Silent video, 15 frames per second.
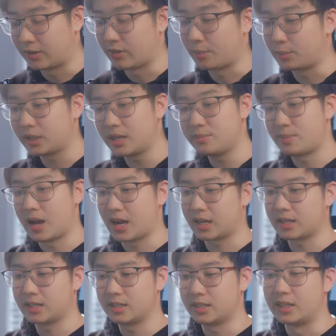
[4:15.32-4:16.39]
If I play
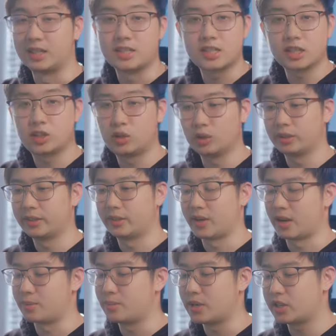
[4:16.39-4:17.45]
back, it does a cool little
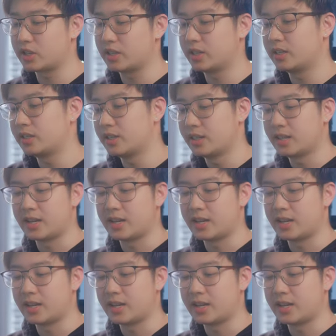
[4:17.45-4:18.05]
animation,